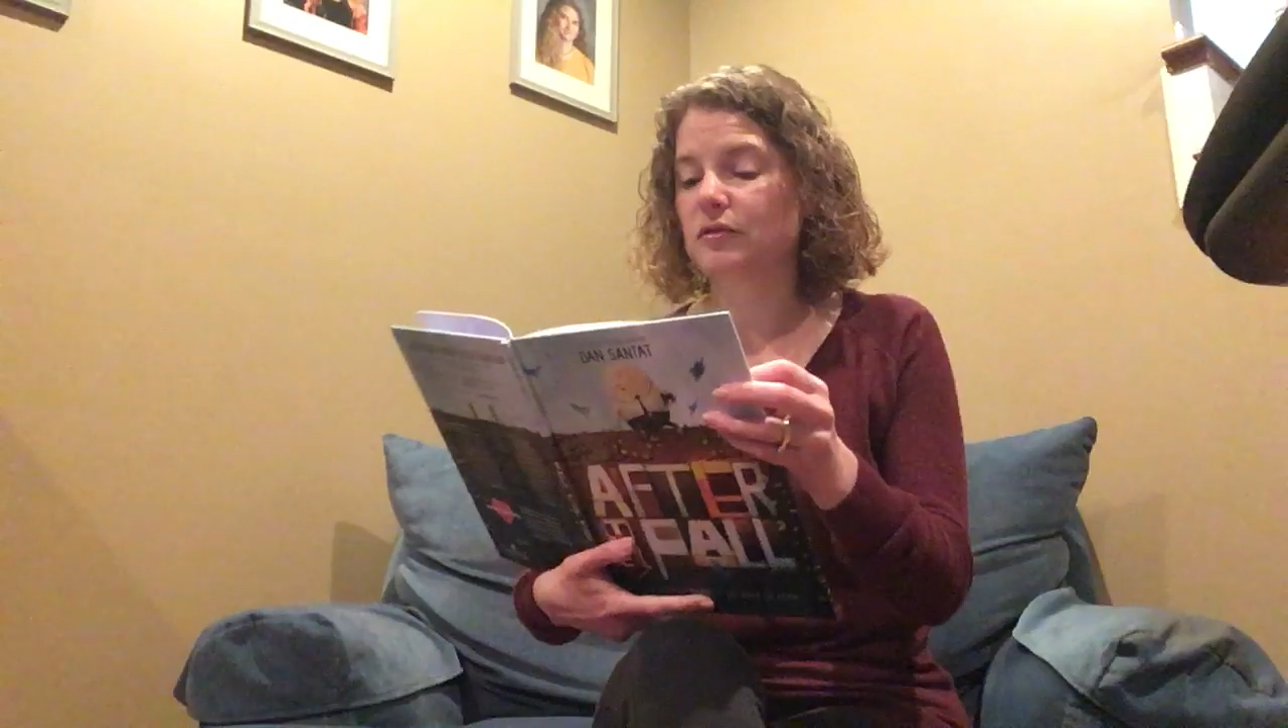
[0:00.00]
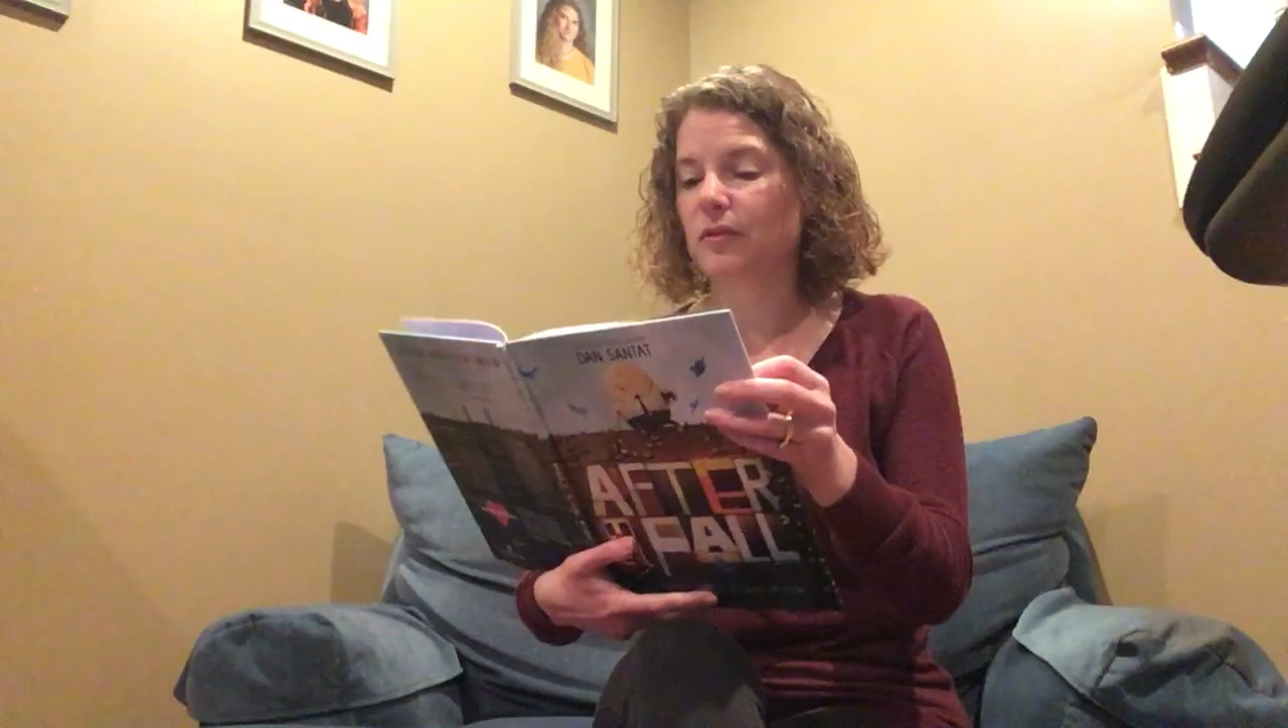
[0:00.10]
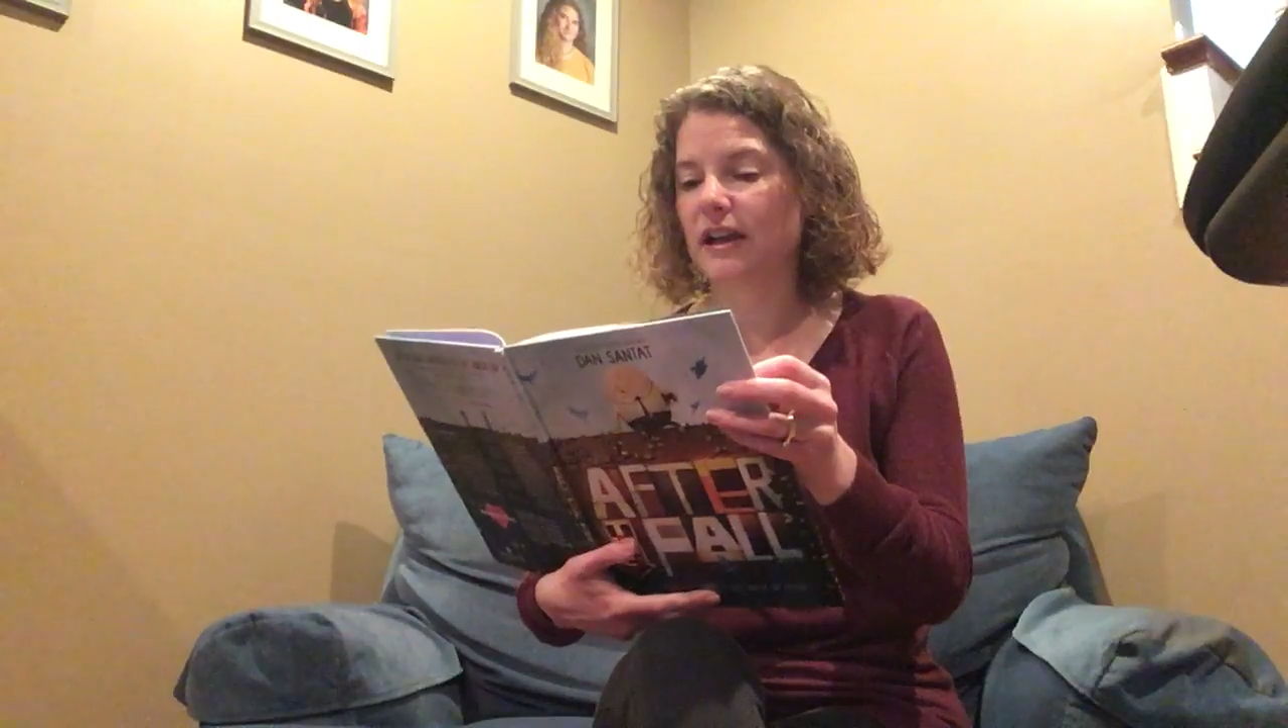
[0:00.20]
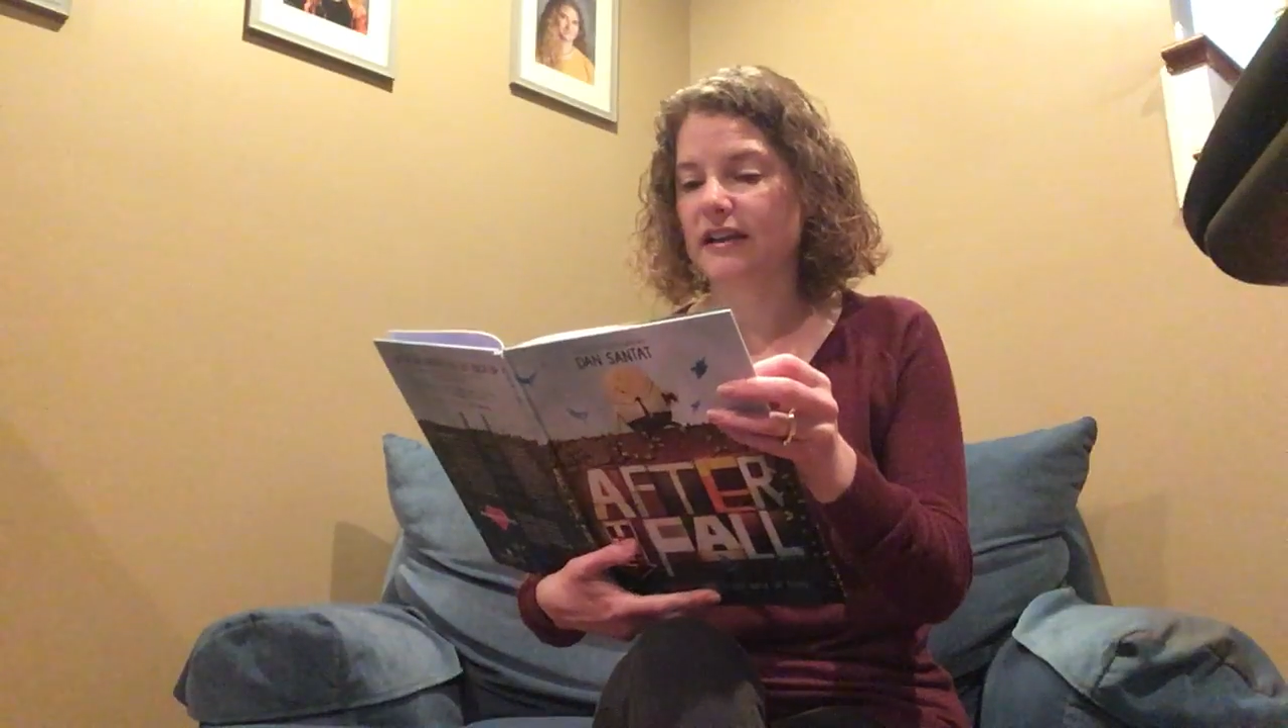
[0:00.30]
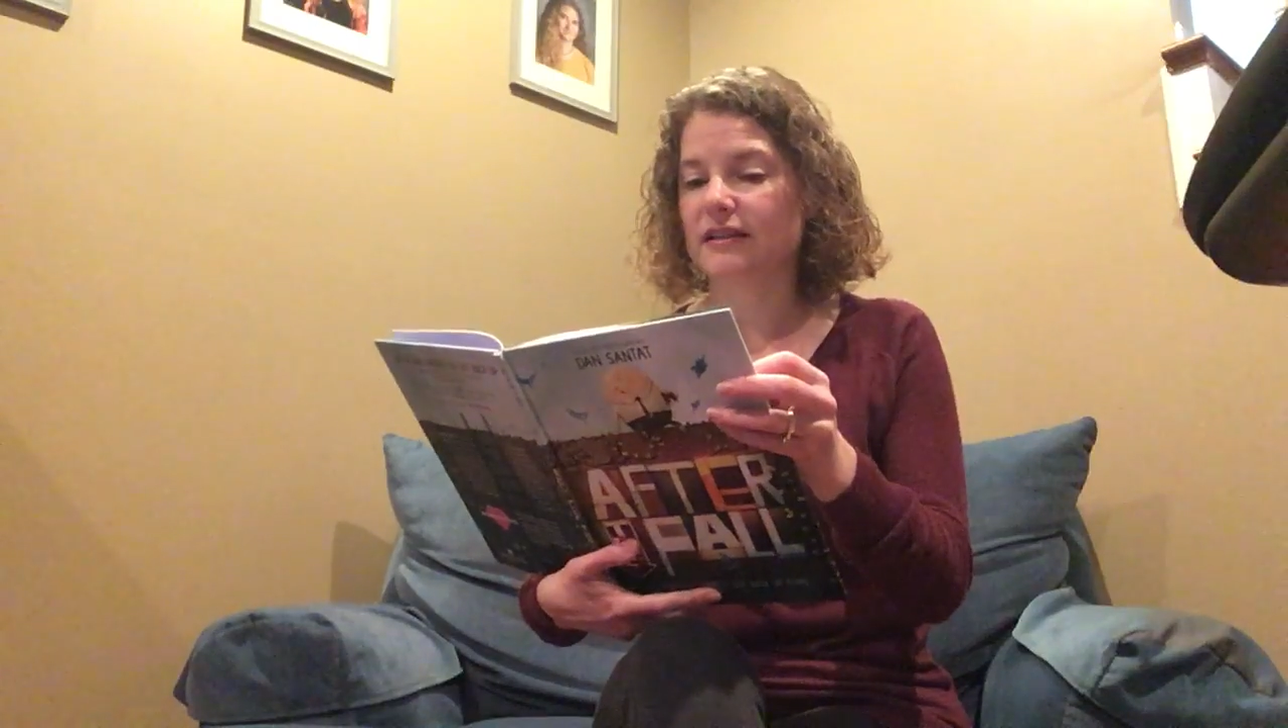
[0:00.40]

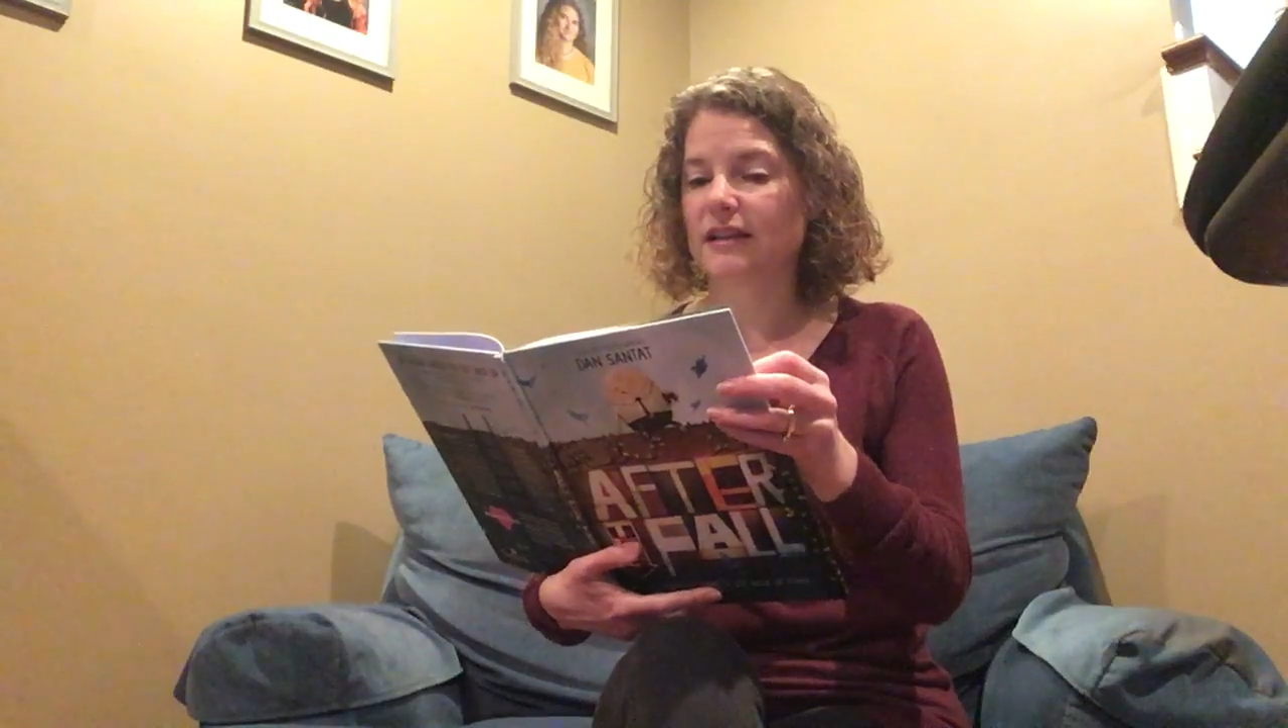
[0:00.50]
away